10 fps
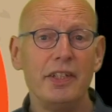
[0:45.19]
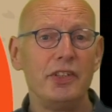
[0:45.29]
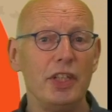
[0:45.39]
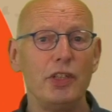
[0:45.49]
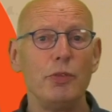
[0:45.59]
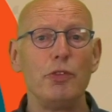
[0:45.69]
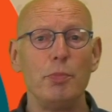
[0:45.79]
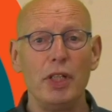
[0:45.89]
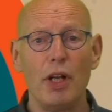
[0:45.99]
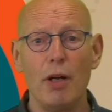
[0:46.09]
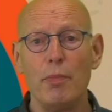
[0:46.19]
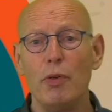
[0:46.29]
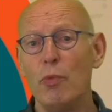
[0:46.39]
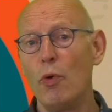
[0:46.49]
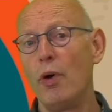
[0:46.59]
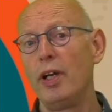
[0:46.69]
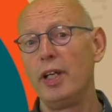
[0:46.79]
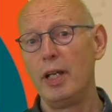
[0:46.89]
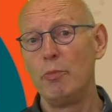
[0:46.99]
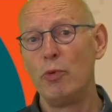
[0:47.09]
systems become more
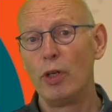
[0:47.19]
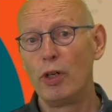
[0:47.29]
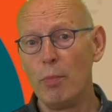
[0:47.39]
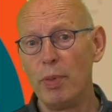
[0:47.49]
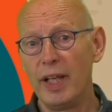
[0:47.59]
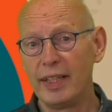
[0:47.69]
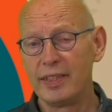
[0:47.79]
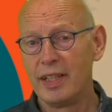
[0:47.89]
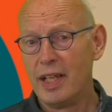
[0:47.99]
and more complex,